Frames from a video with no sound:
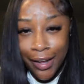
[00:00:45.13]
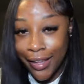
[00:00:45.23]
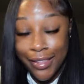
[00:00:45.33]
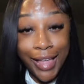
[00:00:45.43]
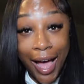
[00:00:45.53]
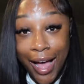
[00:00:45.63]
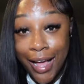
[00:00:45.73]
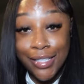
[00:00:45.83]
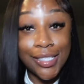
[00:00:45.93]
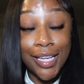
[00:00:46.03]
Your
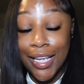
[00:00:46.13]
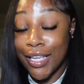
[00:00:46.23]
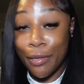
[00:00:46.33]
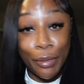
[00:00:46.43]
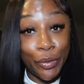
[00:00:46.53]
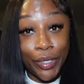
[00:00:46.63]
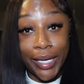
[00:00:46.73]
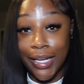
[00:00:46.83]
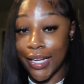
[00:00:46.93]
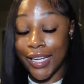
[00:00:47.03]
thighs, your
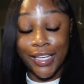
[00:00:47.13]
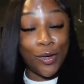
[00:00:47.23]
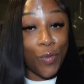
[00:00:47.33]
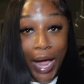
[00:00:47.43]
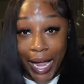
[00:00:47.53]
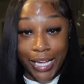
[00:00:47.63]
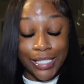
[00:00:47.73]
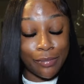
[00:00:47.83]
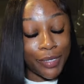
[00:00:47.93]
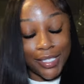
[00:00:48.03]
booty, your
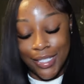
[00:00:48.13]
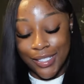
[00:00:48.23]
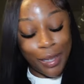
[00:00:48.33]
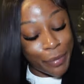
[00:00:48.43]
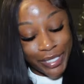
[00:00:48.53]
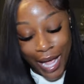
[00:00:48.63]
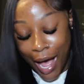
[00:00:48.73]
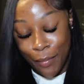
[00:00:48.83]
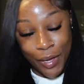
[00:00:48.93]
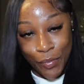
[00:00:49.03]
waist, because it's
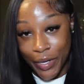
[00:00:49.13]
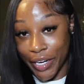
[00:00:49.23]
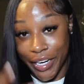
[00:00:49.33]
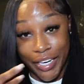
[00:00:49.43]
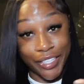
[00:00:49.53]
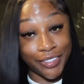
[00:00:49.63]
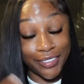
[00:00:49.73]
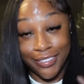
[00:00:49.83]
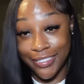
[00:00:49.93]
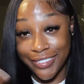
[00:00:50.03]
summertime and we are
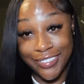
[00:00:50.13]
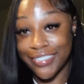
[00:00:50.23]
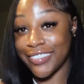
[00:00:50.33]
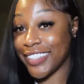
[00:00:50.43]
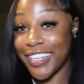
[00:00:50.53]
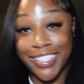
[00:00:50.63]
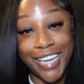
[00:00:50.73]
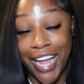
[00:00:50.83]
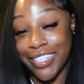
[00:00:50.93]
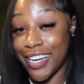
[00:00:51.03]

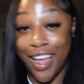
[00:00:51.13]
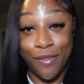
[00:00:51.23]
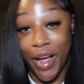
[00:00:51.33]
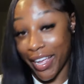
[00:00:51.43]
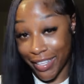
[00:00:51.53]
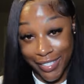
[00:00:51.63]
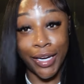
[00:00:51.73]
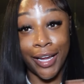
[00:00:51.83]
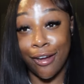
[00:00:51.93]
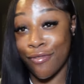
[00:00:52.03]
snatching that waist.
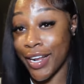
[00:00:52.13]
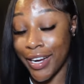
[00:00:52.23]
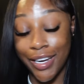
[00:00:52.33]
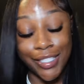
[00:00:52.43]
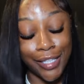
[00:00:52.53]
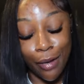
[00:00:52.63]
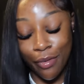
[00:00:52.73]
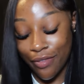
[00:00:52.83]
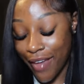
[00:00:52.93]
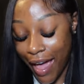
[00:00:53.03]
We're getting rid of the
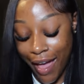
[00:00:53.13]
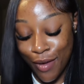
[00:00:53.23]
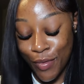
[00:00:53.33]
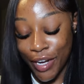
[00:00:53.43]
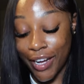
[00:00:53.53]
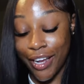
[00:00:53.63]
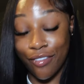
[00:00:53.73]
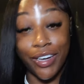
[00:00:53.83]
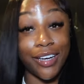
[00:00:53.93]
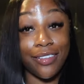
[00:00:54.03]
stubborn fat. We're getting
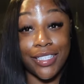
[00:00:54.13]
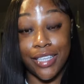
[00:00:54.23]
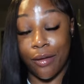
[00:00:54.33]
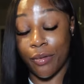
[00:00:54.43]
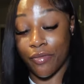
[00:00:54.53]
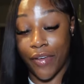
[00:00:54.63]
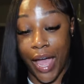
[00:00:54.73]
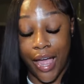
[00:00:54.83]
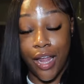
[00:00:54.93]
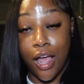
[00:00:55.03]
rid of the stubborn
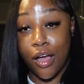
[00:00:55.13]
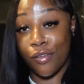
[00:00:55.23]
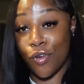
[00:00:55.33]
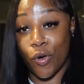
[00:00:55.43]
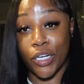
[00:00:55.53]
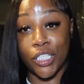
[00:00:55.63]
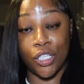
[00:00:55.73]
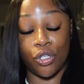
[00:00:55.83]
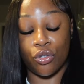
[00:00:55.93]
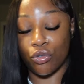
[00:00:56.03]
fat. Of
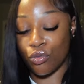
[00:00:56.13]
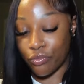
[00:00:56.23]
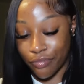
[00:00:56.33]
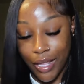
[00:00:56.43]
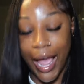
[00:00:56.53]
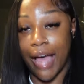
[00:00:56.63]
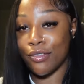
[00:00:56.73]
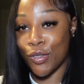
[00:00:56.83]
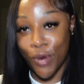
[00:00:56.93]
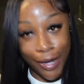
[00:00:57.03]
course, you have
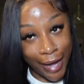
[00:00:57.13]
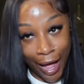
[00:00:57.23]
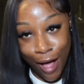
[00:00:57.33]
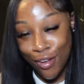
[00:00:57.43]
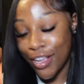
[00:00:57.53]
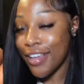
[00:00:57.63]
to work out.